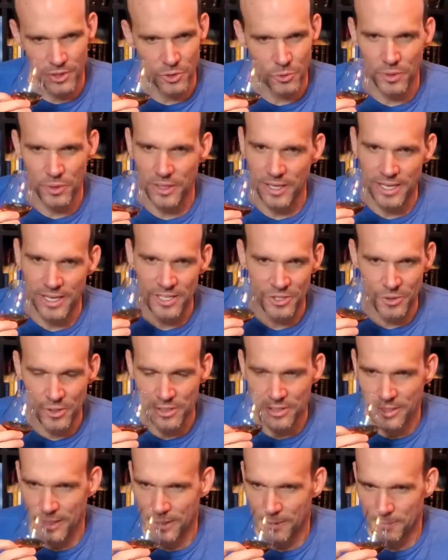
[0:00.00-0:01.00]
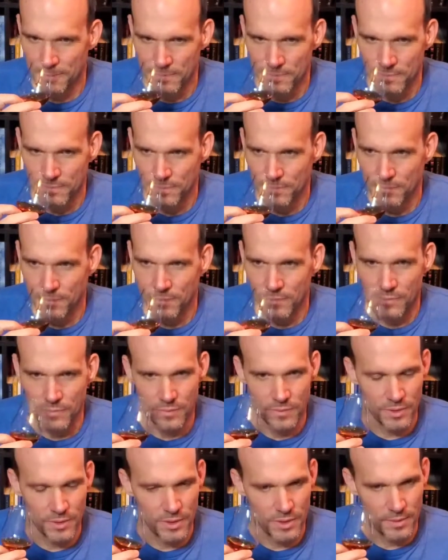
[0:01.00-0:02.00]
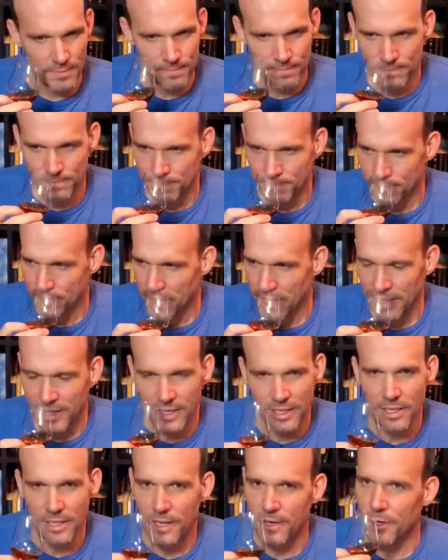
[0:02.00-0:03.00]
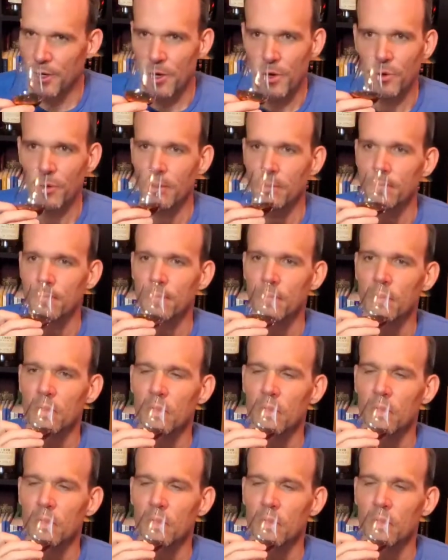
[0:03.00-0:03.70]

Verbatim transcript: is really interesting. Not getting a lot of oak.